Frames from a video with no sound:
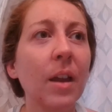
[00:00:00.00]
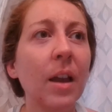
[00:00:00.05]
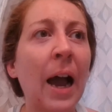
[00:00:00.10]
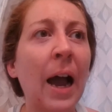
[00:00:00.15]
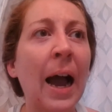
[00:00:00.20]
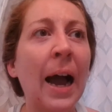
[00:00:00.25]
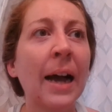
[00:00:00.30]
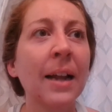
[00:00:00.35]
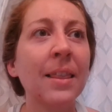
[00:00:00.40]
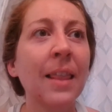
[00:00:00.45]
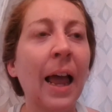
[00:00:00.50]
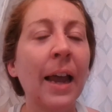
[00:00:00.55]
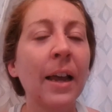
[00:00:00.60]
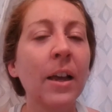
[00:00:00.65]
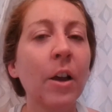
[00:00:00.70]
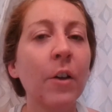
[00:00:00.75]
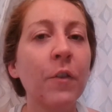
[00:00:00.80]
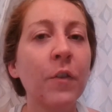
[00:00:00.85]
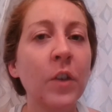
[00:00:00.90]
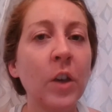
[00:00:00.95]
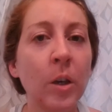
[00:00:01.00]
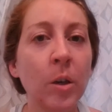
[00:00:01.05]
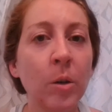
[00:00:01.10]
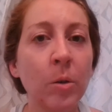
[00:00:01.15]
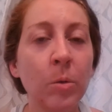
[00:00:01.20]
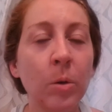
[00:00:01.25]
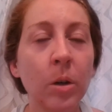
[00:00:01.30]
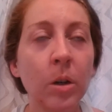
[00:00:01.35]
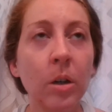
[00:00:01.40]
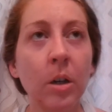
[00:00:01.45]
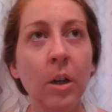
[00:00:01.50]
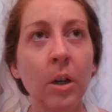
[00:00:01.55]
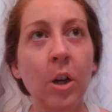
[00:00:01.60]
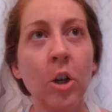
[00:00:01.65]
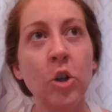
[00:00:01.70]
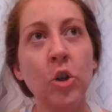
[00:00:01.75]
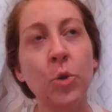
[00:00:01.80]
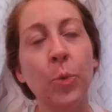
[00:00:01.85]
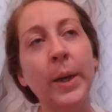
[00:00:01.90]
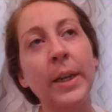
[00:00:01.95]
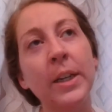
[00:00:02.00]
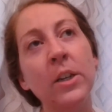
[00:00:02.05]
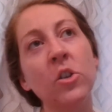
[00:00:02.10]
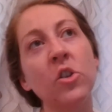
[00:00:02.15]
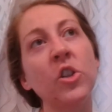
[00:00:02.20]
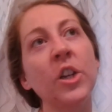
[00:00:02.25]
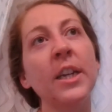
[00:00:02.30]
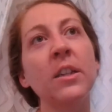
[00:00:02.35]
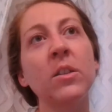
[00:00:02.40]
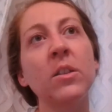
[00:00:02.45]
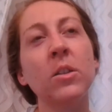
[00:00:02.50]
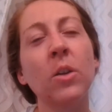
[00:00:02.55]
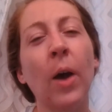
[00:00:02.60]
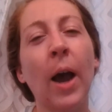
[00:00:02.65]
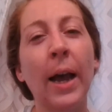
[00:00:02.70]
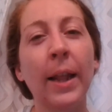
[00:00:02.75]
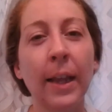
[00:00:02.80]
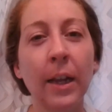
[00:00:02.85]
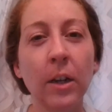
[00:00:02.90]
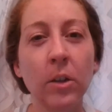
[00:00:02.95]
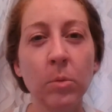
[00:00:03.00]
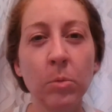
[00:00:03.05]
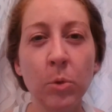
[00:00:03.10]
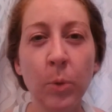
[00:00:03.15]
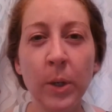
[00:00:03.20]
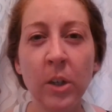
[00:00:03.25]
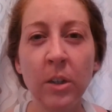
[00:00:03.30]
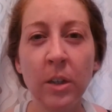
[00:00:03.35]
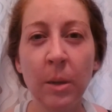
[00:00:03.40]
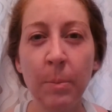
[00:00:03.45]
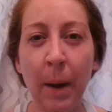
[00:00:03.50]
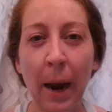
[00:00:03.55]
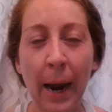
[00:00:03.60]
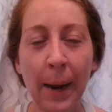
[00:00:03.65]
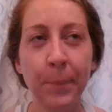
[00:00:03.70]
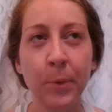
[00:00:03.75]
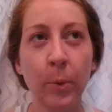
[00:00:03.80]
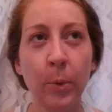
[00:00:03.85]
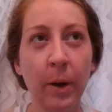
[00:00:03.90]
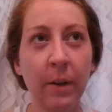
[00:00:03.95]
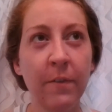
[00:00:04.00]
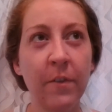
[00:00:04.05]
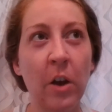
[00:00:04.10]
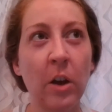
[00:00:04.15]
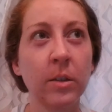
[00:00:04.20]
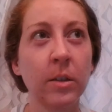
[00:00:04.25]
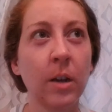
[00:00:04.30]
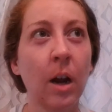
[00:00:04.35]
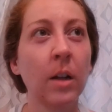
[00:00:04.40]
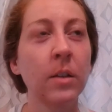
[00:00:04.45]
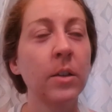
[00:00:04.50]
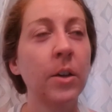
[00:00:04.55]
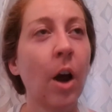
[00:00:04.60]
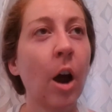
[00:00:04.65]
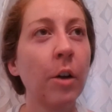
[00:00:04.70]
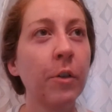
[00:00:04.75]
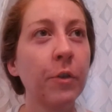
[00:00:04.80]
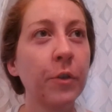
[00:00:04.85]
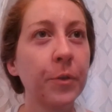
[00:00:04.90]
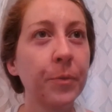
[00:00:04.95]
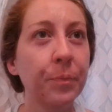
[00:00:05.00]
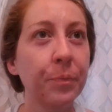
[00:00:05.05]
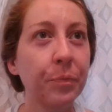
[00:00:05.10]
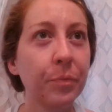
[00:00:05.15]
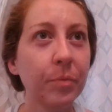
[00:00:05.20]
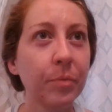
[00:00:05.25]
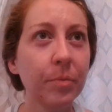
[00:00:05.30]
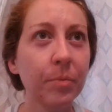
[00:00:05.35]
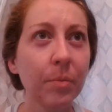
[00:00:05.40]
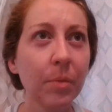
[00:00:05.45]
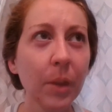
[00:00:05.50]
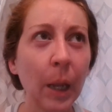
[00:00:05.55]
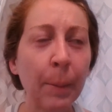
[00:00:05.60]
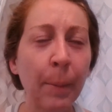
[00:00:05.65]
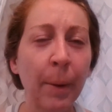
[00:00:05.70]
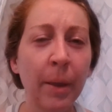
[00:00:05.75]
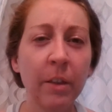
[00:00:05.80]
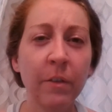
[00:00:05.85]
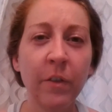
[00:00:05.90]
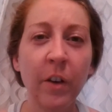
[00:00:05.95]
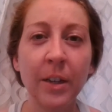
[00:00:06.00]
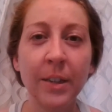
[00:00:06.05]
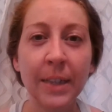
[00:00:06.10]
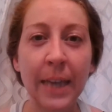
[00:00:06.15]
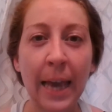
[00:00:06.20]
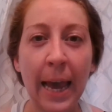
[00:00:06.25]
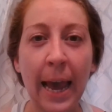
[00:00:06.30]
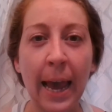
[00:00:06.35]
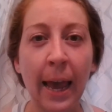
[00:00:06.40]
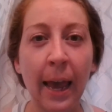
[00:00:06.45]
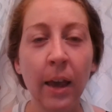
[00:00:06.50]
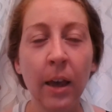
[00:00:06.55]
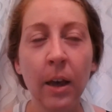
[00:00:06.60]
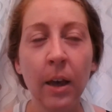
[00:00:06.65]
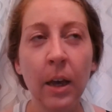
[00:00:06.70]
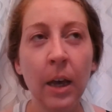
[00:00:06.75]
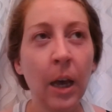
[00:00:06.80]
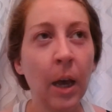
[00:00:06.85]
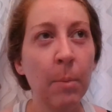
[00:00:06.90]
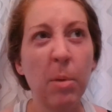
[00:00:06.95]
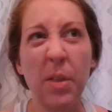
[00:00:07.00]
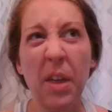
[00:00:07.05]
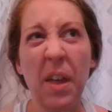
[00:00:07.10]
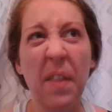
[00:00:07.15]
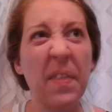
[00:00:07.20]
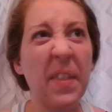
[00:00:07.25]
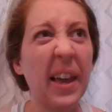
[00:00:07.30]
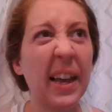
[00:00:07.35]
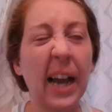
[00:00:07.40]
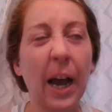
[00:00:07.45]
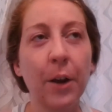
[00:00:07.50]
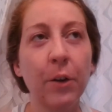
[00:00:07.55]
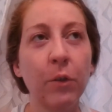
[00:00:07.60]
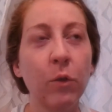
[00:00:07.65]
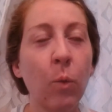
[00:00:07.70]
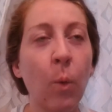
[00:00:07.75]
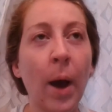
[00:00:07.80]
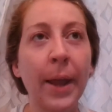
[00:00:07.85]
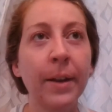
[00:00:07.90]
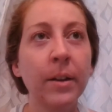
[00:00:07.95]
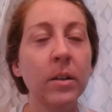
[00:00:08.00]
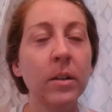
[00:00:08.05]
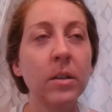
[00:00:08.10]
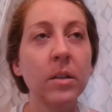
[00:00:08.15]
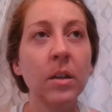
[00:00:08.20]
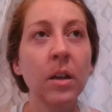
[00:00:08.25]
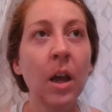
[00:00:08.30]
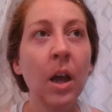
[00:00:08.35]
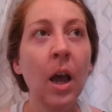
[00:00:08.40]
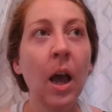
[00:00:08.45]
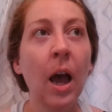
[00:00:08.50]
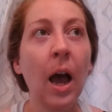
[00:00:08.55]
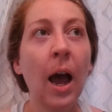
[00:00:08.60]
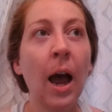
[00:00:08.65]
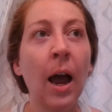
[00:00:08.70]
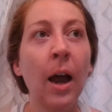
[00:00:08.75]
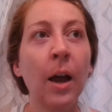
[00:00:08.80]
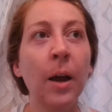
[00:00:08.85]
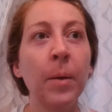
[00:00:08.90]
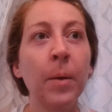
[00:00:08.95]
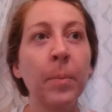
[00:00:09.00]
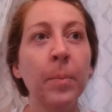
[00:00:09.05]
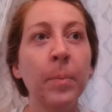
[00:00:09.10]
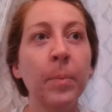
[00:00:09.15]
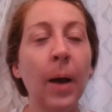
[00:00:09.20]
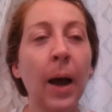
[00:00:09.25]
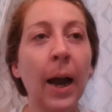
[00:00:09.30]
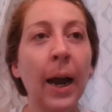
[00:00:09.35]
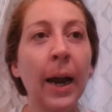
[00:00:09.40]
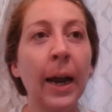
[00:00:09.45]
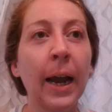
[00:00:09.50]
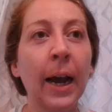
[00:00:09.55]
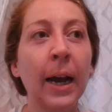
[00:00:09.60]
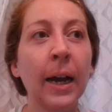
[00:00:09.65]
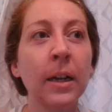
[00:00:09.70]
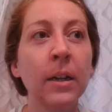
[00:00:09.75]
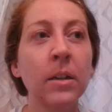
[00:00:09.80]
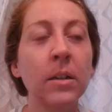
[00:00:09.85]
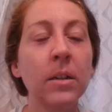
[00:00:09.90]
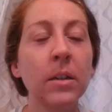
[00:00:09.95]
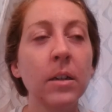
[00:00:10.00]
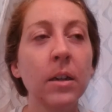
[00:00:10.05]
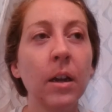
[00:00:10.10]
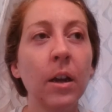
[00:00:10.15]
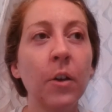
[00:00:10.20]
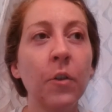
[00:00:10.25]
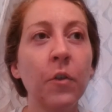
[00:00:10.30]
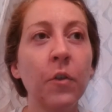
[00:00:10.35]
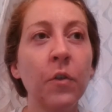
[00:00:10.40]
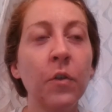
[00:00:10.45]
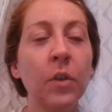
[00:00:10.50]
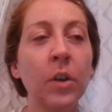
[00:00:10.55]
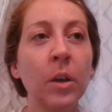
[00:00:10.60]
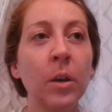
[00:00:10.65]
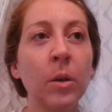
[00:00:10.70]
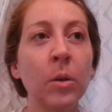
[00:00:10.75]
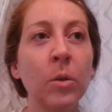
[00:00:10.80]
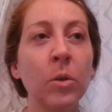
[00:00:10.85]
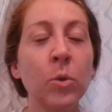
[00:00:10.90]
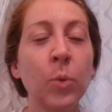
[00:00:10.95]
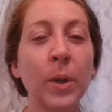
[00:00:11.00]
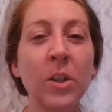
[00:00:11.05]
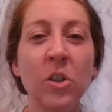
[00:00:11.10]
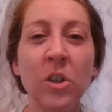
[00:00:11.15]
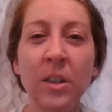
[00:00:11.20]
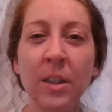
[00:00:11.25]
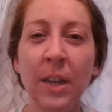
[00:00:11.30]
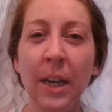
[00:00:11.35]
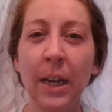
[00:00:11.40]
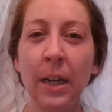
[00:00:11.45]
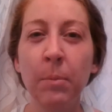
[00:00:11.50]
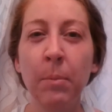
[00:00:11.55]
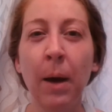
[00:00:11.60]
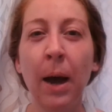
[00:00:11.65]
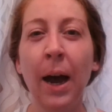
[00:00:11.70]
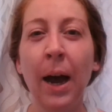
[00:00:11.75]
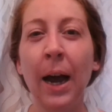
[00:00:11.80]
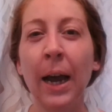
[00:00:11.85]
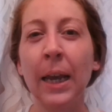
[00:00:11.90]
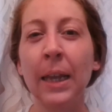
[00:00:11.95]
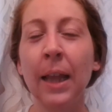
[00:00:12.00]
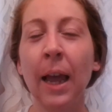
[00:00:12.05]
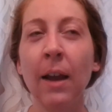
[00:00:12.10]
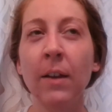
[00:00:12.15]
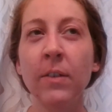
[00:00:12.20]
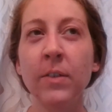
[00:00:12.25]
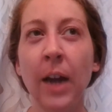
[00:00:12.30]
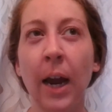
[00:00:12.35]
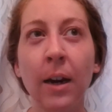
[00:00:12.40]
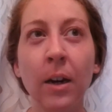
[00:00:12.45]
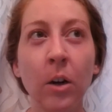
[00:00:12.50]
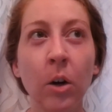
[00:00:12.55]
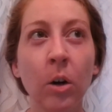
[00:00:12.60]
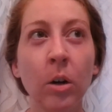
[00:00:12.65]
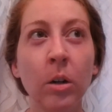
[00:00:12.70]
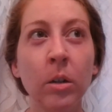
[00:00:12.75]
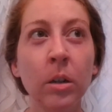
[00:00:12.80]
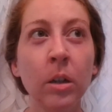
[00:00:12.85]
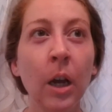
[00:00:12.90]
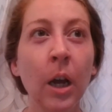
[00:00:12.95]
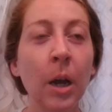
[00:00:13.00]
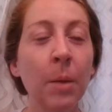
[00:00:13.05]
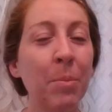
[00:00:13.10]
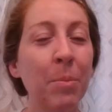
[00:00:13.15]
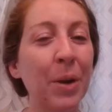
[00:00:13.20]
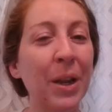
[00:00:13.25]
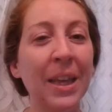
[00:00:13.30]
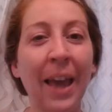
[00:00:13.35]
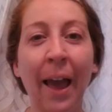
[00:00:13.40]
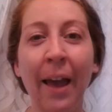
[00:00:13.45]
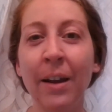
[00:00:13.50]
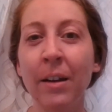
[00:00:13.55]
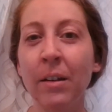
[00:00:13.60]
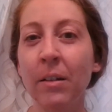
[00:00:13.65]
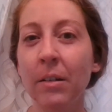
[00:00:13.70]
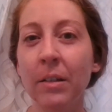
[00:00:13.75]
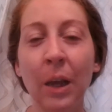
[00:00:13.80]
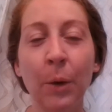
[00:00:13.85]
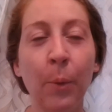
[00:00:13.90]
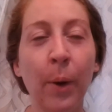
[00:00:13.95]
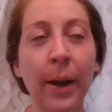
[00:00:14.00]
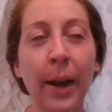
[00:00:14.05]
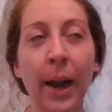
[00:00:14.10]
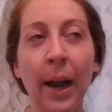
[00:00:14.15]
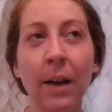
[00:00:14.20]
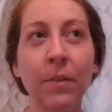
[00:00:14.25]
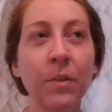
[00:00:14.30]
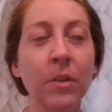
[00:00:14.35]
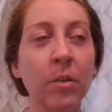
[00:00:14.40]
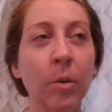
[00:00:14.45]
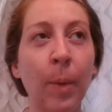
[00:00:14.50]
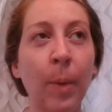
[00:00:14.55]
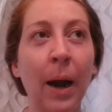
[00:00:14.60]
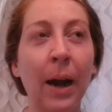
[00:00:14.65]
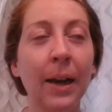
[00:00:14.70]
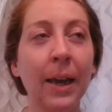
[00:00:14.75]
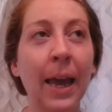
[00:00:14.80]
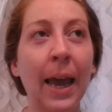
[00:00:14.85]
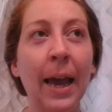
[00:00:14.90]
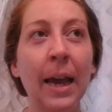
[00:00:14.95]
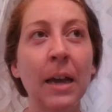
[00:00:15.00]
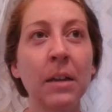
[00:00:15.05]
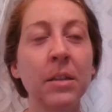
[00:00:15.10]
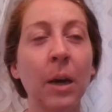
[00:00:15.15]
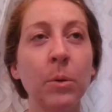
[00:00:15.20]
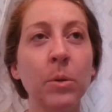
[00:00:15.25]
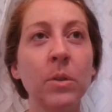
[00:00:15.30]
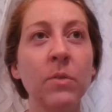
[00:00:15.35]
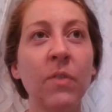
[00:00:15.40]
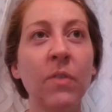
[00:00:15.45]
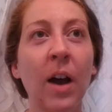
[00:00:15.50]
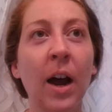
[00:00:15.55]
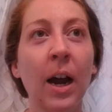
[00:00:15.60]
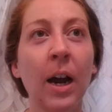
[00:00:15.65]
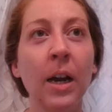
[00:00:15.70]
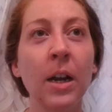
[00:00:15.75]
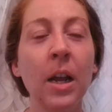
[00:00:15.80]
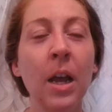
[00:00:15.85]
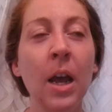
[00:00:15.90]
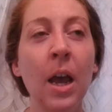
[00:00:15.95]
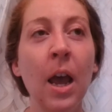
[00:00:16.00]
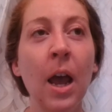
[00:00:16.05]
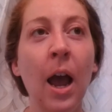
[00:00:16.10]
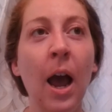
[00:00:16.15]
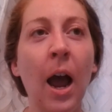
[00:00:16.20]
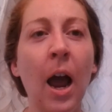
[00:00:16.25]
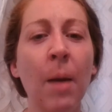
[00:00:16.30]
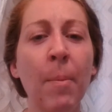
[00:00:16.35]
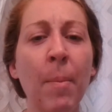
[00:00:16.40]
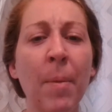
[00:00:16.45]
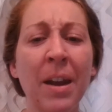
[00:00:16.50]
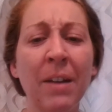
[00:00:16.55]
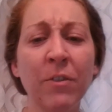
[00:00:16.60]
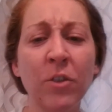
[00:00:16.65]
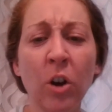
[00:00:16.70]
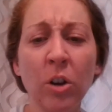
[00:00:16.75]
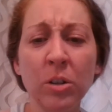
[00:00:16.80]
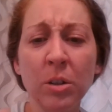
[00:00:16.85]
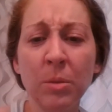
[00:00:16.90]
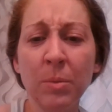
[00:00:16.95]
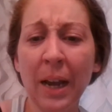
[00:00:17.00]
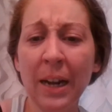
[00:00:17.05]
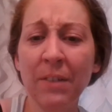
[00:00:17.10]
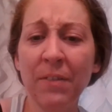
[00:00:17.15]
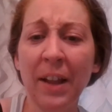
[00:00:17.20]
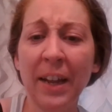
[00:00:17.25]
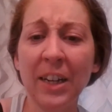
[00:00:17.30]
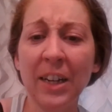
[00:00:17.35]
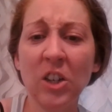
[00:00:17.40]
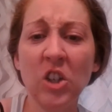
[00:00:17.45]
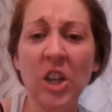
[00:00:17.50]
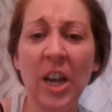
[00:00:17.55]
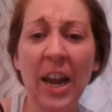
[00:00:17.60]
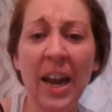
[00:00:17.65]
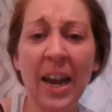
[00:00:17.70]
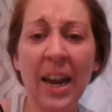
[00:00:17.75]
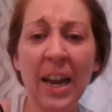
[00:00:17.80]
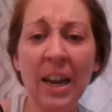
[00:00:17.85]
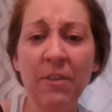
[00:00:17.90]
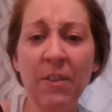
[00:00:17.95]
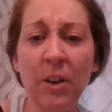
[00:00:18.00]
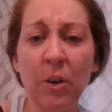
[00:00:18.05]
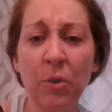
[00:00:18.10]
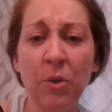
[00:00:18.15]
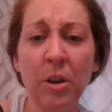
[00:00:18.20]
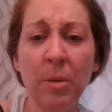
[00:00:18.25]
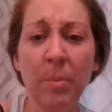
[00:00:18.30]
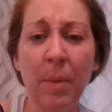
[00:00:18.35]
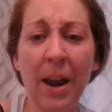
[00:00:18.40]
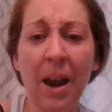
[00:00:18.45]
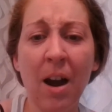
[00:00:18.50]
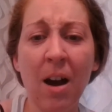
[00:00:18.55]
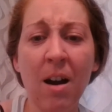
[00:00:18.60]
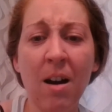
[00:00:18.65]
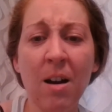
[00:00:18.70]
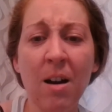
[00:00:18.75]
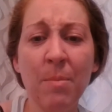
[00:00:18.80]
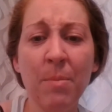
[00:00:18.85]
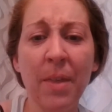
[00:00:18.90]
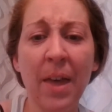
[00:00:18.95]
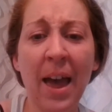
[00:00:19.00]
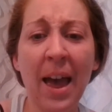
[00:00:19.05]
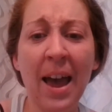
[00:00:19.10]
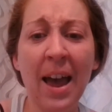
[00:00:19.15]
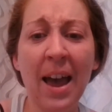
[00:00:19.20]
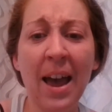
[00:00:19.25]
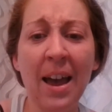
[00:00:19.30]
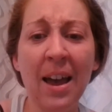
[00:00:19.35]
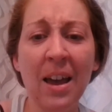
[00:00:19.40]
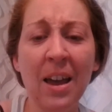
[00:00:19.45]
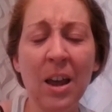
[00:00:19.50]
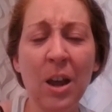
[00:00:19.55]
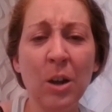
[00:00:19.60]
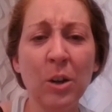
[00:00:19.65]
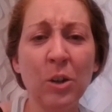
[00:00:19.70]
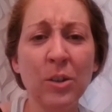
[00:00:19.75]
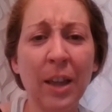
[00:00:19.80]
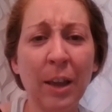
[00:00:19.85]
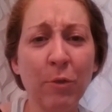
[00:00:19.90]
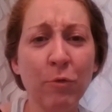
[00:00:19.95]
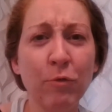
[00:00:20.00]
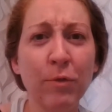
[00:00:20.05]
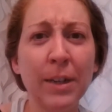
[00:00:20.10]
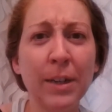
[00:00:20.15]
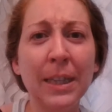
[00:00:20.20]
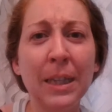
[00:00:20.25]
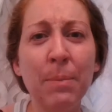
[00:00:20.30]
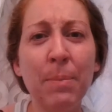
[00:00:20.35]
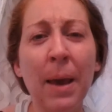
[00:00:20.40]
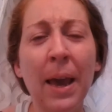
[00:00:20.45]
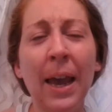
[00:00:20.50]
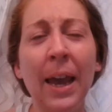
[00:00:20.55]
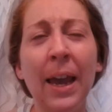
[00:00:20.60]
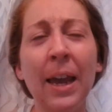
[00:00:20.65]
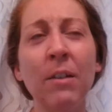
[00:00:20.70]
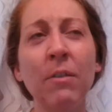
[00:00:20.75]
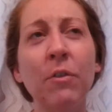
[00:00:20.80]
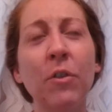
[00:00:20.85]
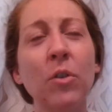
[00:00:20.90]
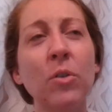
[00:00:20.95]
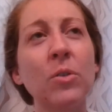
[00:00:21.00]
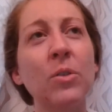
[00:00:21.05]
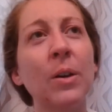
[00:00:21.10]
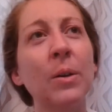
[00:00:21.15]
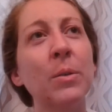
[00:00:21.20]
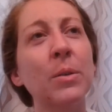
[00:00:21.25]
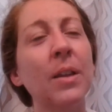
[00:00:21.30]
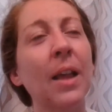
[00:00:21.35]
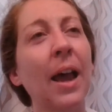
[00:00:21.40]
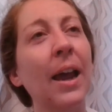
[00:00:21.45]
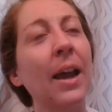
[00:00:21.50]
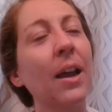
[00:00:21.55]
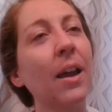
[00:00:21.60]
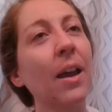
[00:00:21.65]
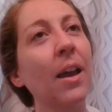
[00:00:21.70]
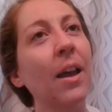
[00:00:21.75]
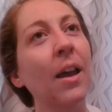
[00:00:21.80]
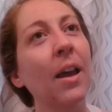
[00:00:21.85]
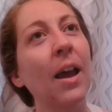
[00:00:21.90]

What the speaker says: had like a few twinges, so I had like some twinges in my abs when I first started off, about the first K, but then they kind of went. I had a few twinges in my left ankle, but again, they went after about a K, so that was fine. And then I've got some kind of like chafing under my arm there, just like really painful. So I was like